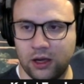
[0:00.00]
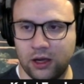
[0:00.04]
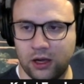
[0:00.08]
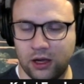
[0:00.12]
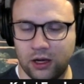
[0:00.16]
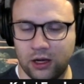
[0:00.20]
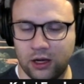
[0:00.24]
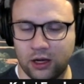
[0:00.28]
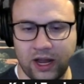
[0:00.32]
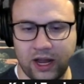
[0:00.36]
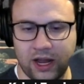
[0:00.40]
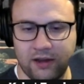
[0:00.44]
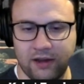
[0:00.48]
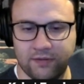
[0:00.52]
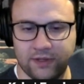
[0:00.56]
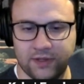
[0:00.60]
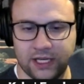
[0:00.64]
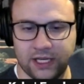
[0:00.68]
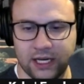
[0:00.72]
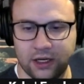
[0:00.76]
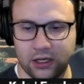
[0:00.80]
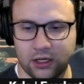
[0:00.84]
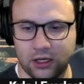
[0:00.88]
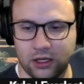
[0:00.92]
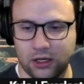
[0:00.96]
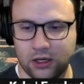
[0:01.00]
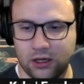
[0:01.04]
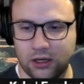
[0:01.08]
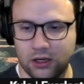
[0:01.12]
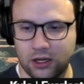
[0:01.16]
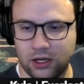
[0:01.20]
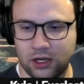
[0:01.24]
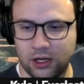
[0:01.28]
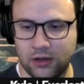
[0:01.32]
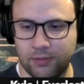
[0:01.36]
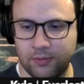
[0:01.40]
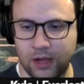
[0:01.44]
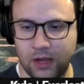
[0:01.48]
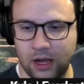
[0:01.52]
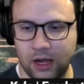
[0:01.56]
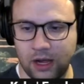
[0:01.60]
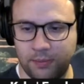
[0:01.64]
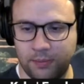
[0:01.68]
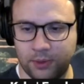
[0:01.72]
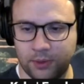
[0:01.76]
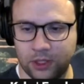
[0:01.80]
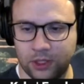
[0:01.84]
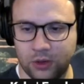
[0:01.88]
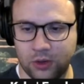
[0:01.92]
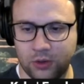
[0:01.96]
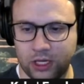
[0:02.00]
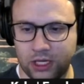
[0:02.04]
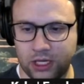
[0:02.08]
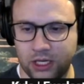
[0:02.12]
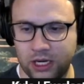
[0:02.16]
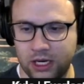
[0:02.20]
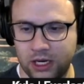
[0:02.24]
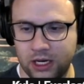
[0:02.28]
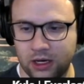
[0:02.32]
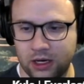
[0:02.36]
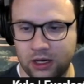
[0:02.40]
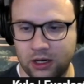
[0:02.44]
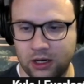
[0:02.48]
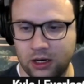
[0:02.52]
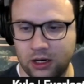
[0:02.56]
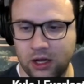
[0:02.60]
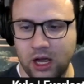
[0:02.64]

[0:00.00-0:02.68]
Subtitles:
Grave Digger uploaded here.